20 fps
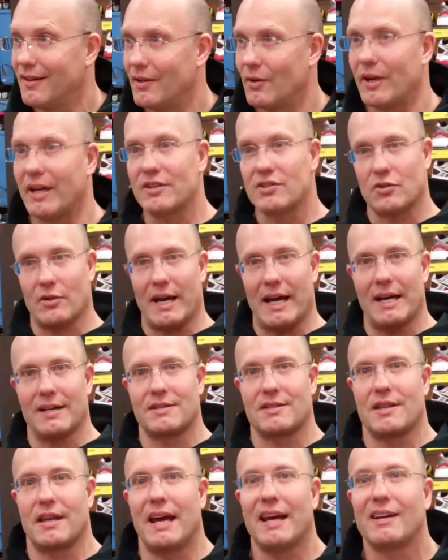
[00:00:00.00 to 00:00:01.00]
Okay, so
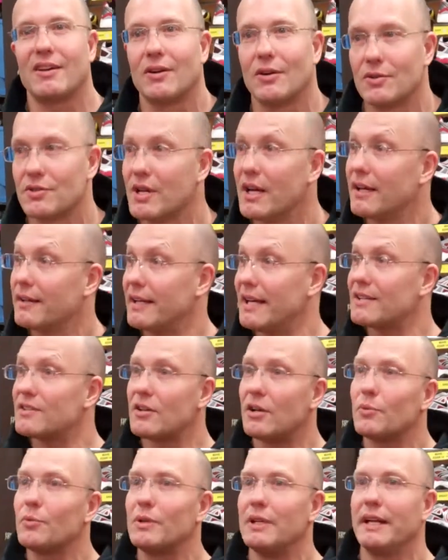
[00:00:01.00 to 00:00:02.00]
as that goes, that's
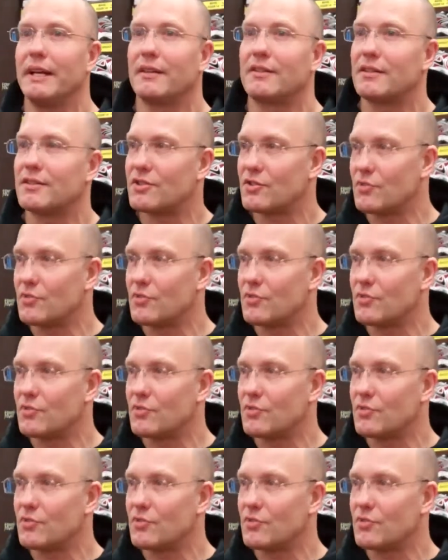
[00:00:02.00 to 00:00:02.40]
all related to